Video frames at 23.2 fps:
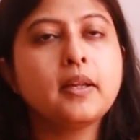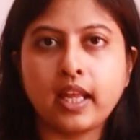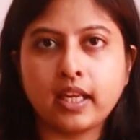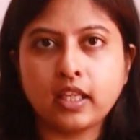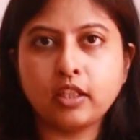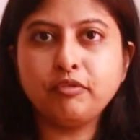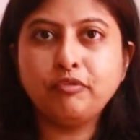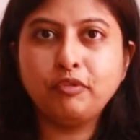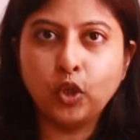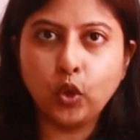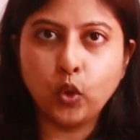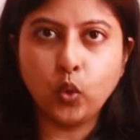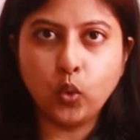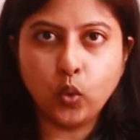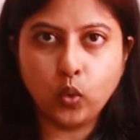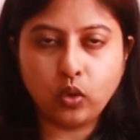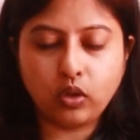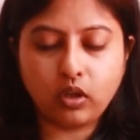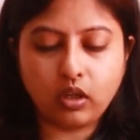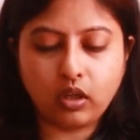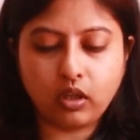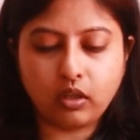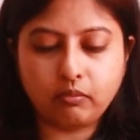and a few
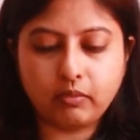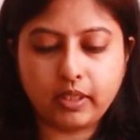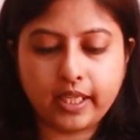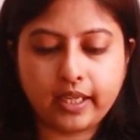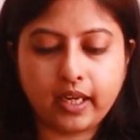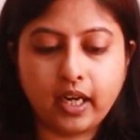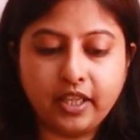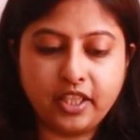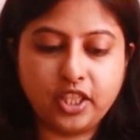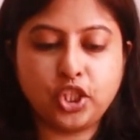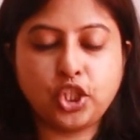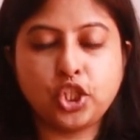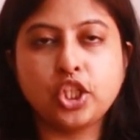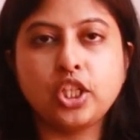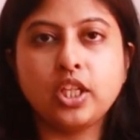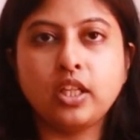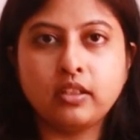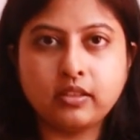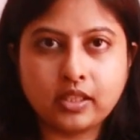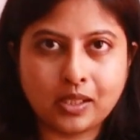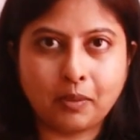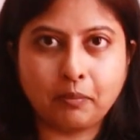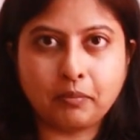like
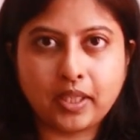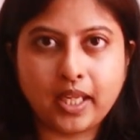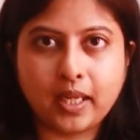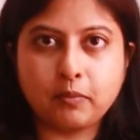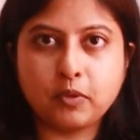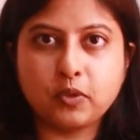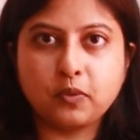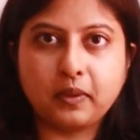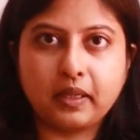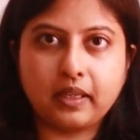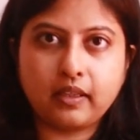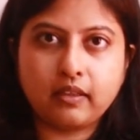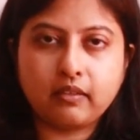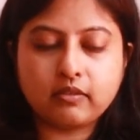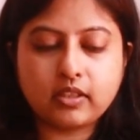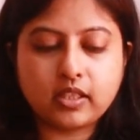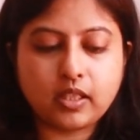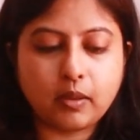additional sometimes when